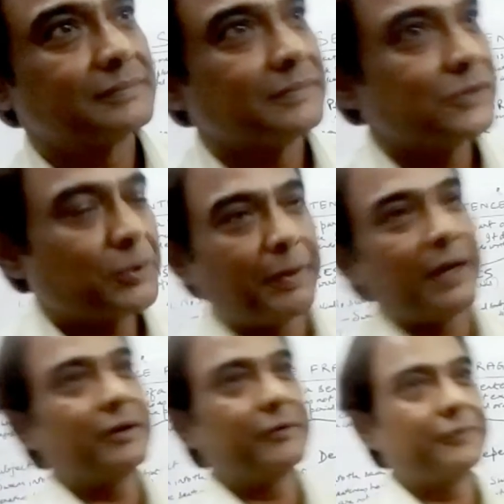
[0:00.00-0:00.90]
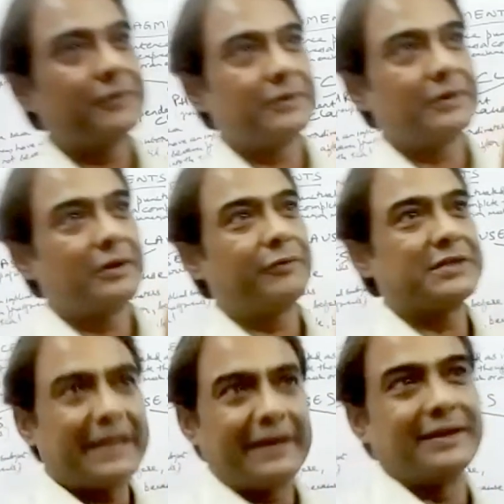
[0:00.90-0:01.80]
So, part of a
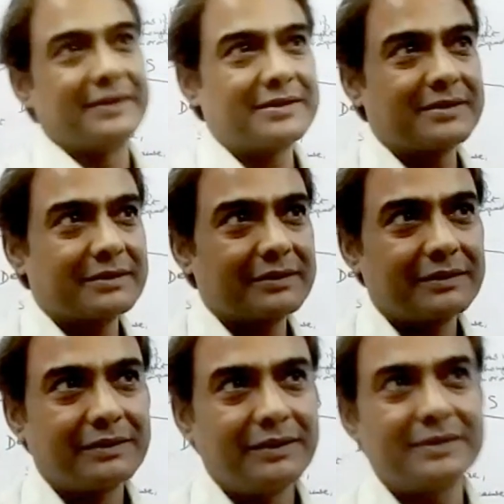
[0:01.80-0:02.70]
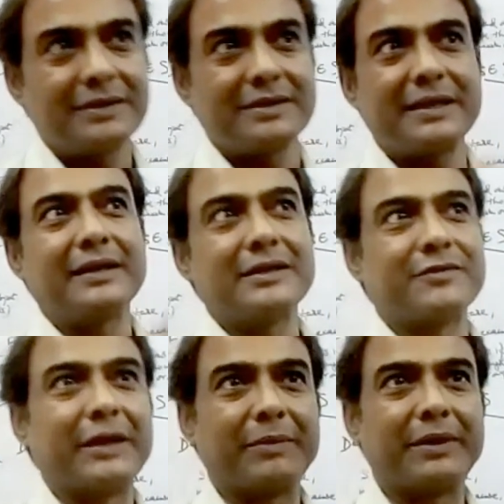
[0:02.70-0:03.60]
sentence is a sentence
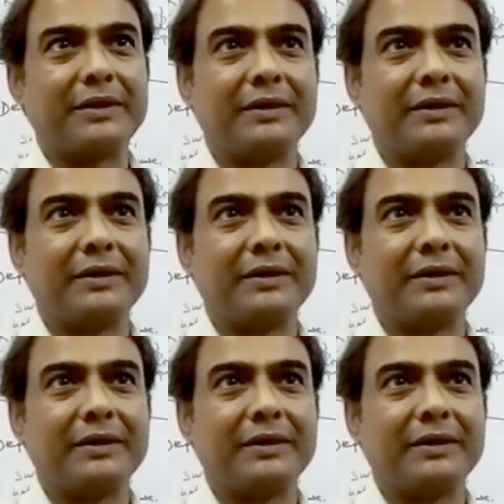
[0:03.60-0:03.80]
fragment.